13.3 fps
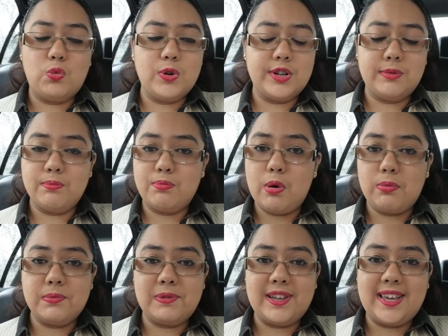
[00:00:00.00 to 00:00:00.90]
wouldn't
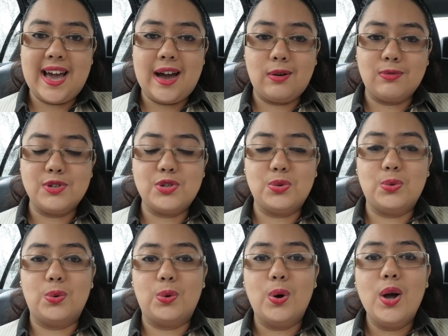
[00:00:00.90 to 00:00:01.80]
probably count,
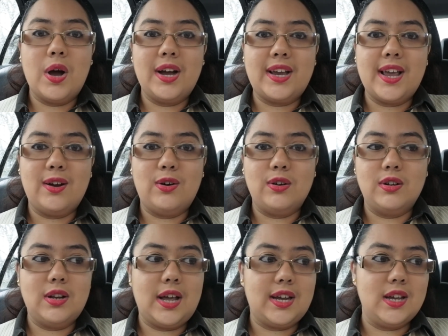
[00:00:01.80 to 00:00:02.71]
or working
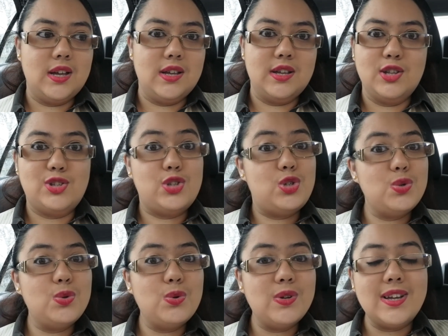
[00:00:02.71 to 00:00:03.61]
on like a
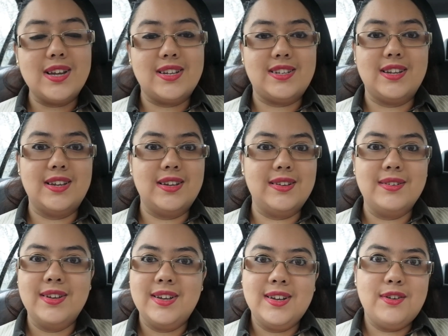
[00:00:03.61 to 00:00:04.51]
stall at a